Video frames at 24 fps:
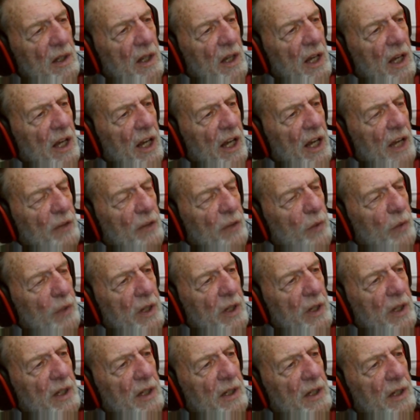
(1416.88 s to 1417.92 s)
and
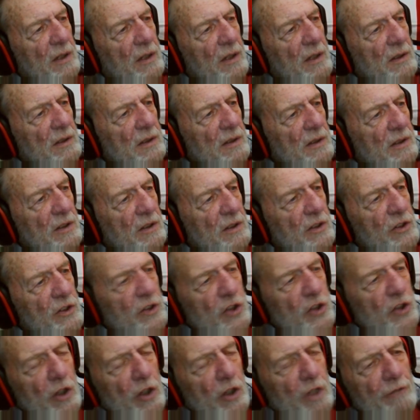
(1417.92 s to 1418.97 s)
we
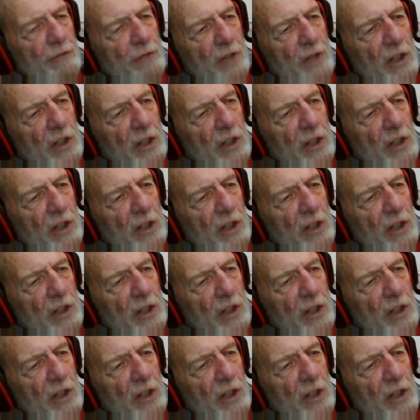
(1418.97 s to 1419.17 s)
served